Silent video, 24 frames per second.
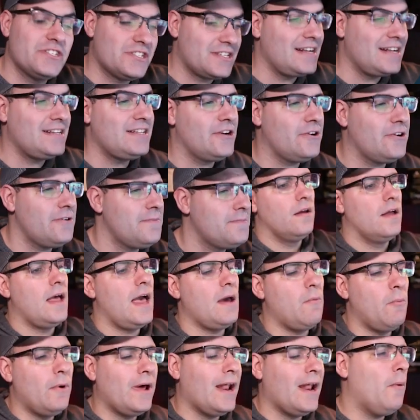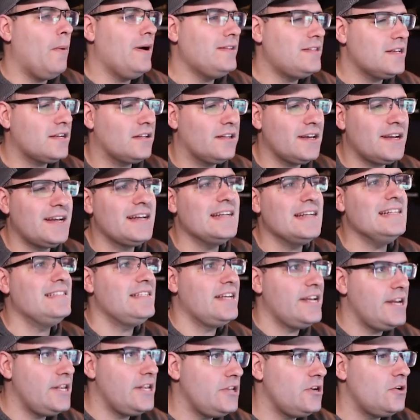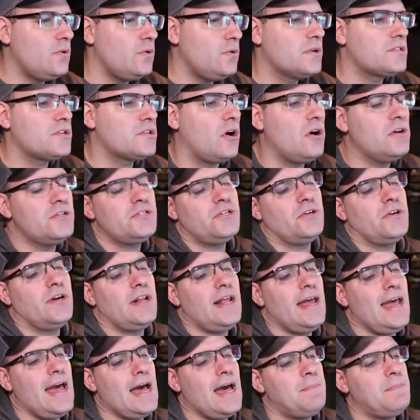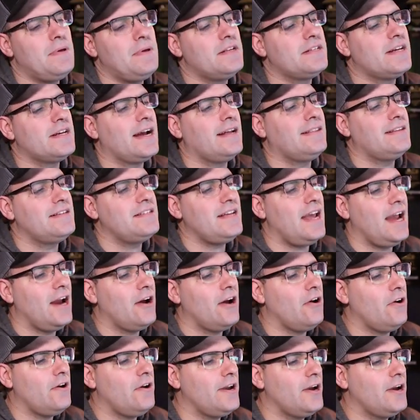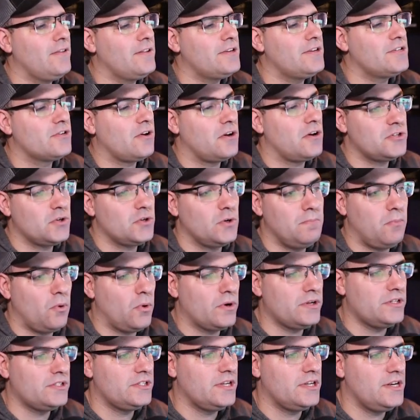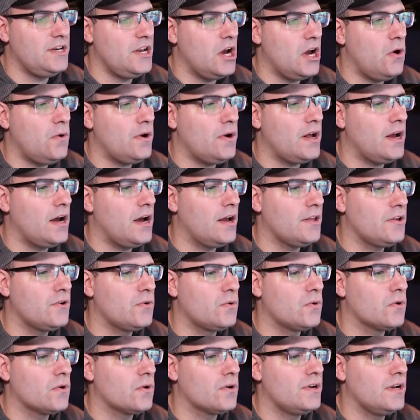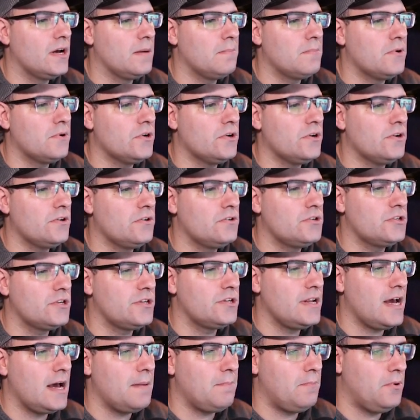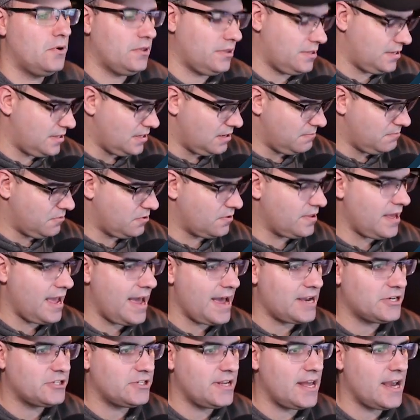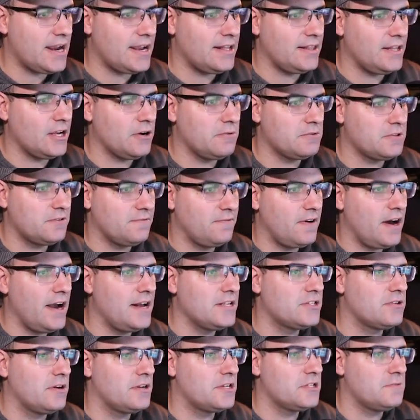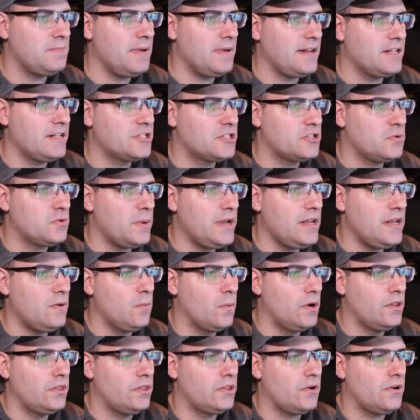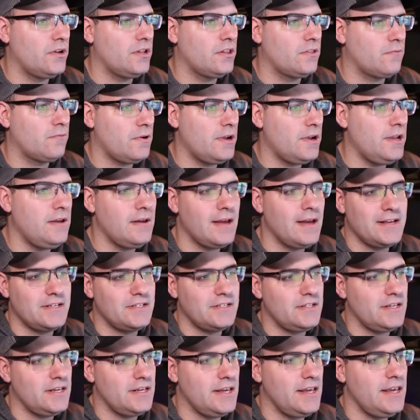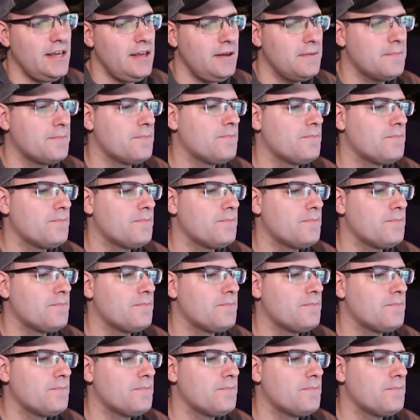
sent here. And when I went to click continue, what's also going to happen is I got this error here. This is also important to note. Uh, your number, you should not put the number. The hashtag in there was fine, so I just made it suite 133 STE.